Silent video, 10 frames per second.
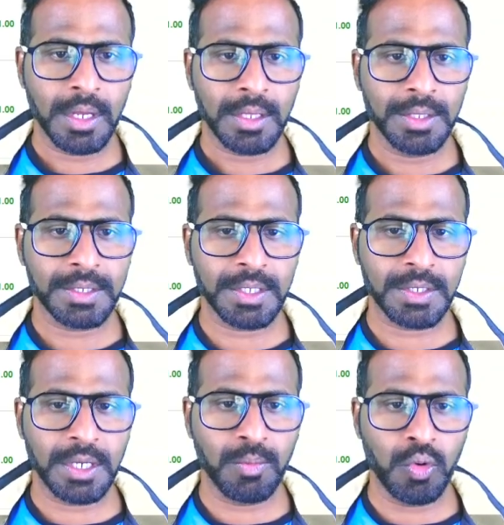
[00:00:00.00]
This is
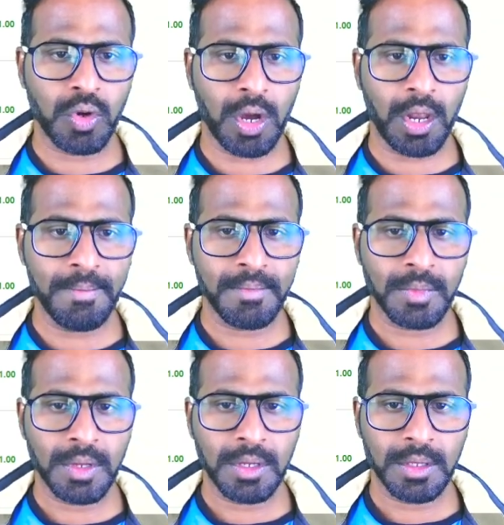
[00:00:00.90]
remove column.
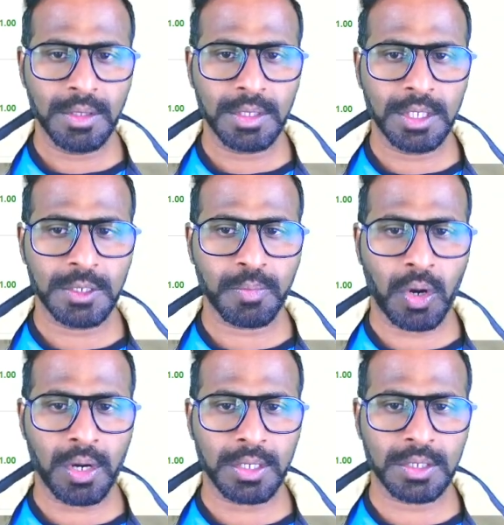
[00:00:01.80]
This is
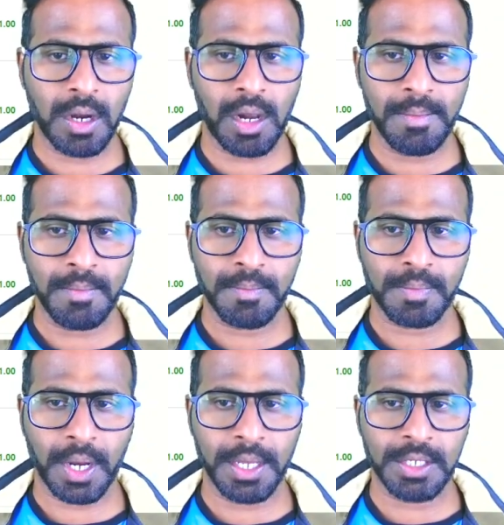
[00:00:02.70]
products column,
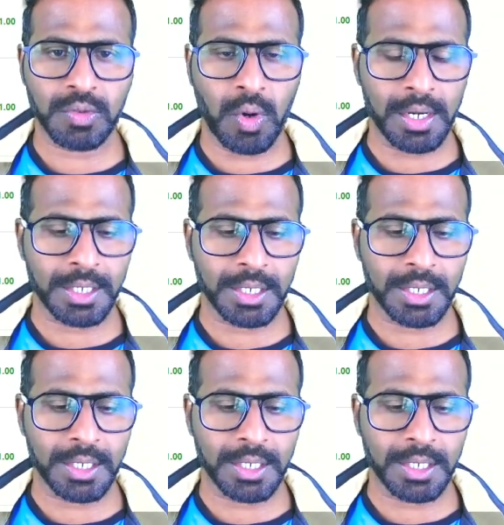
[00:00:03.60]
price, quantity.